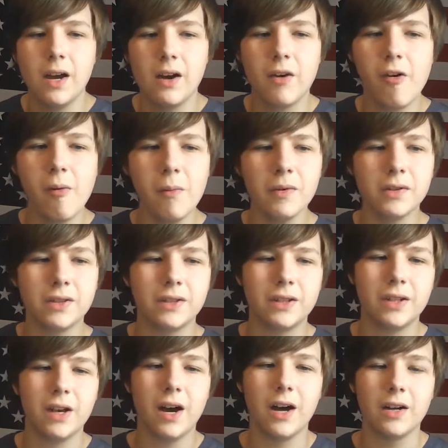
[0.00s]

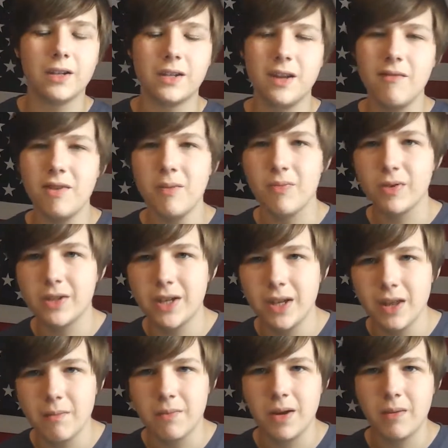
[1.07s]
Almost 70% of
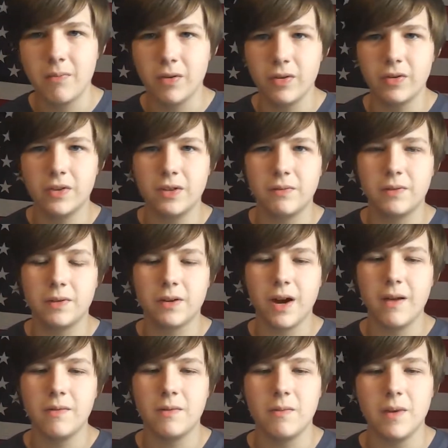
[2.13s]
the people who
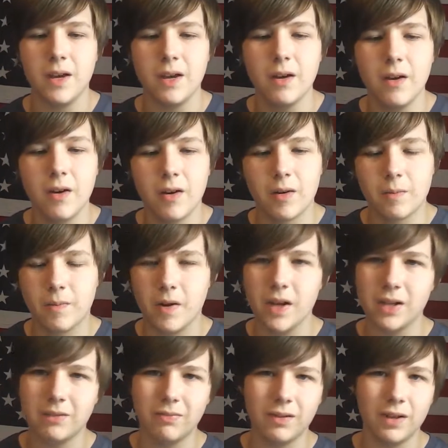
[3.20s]
subscribe to me, or
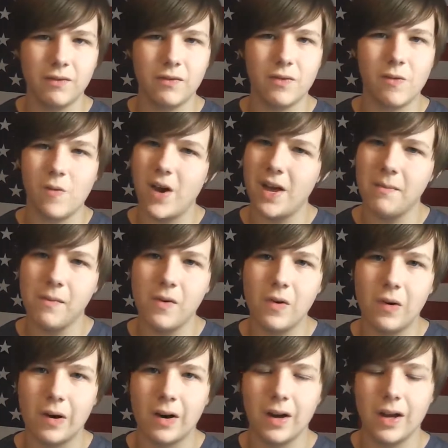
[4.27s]
possibly even way
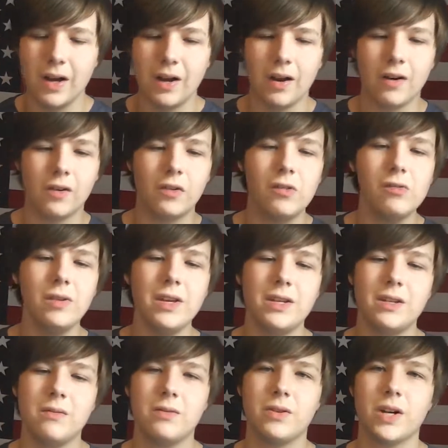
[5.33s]
more, are only
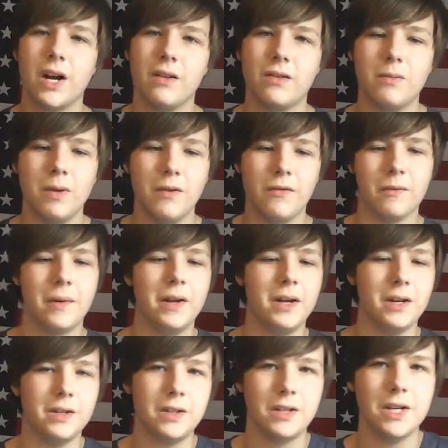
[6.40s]
subscribed to me for my
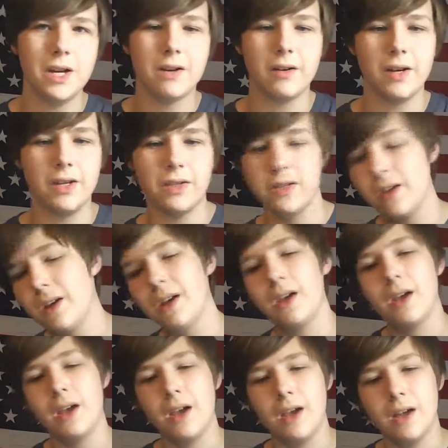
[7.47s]
Not Scaries,
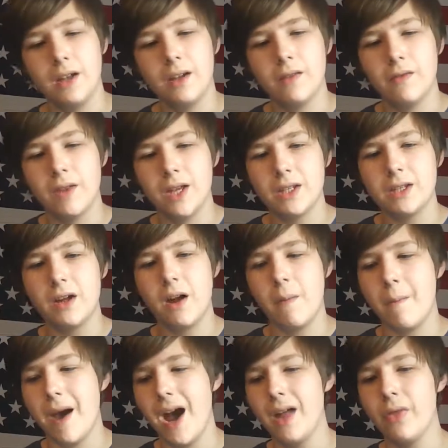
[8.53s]
and that's not a
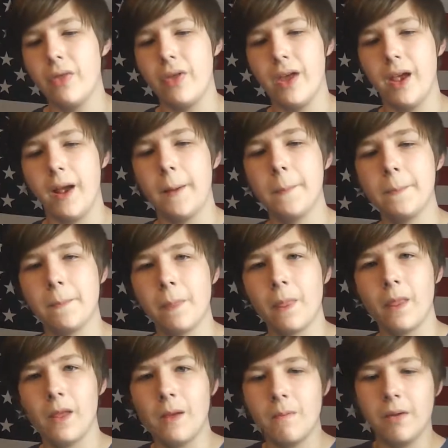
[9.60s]
bad thing.
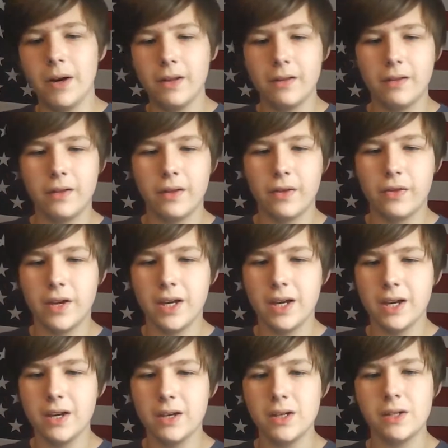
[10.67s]
But the thing
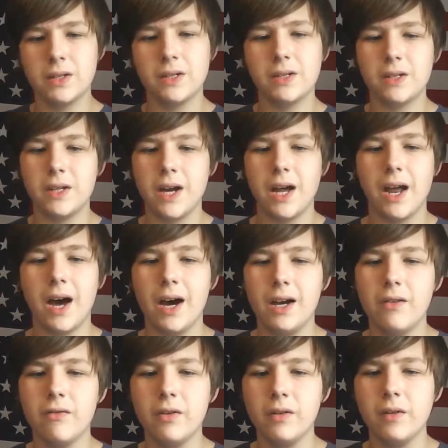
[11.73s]
is that I
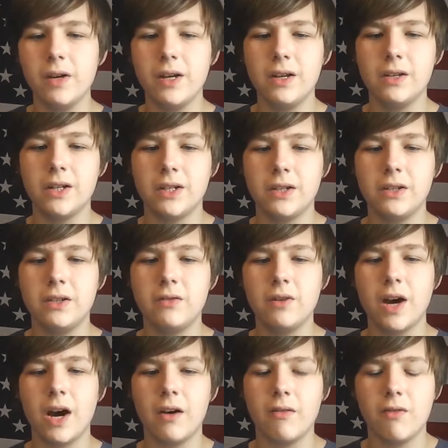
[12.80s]
really just do
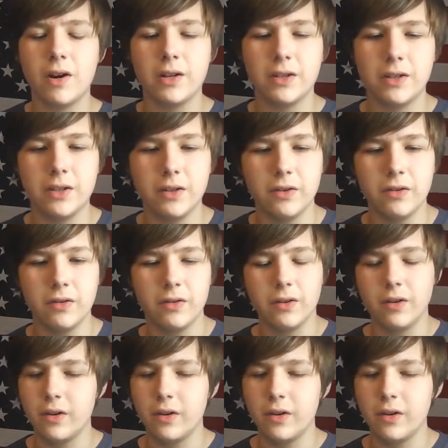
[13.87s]
not want to...